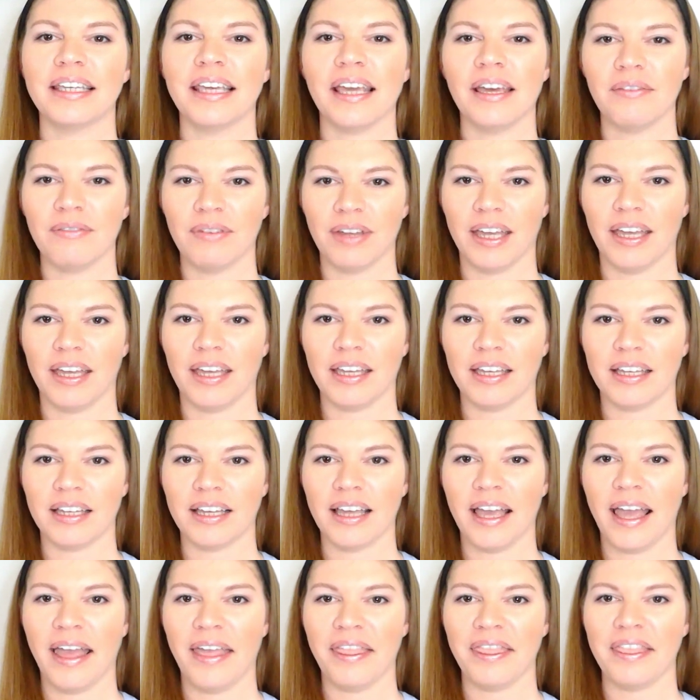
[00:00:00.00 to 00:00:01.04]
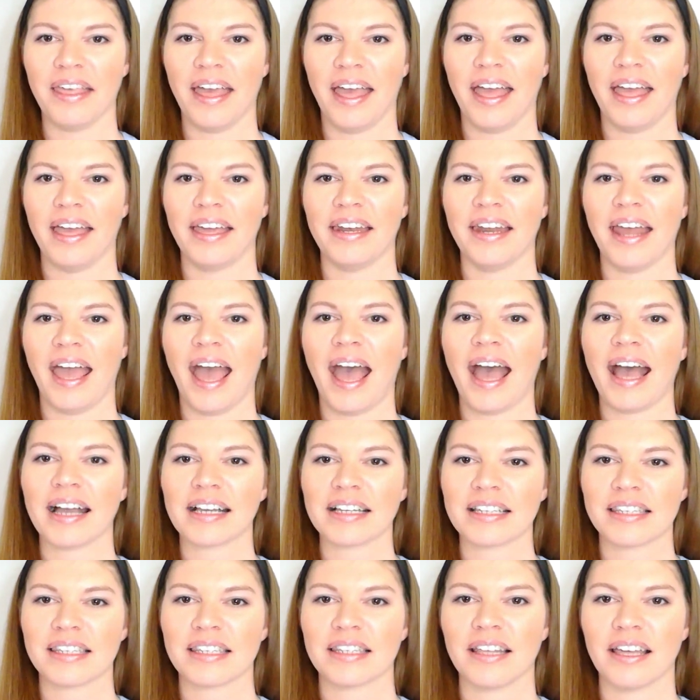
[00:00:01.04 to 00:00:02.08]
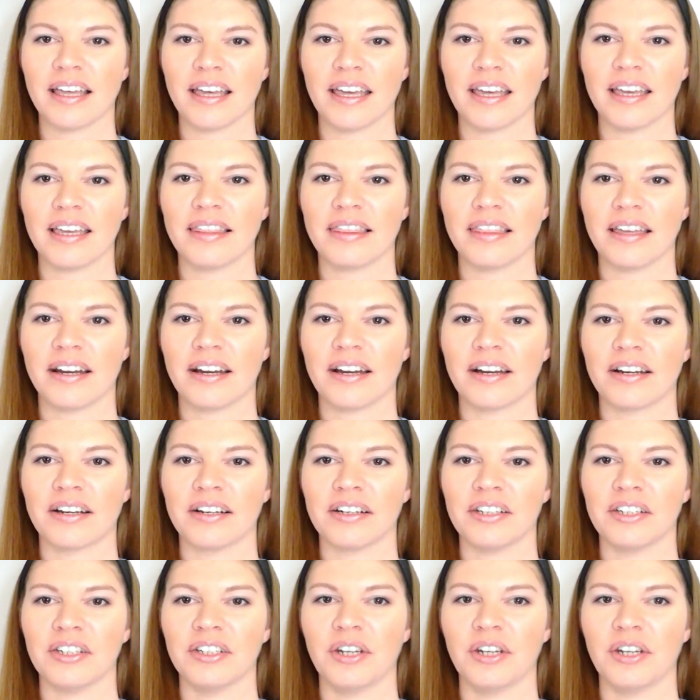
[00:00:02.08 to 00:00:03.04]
giving and then acts like they're,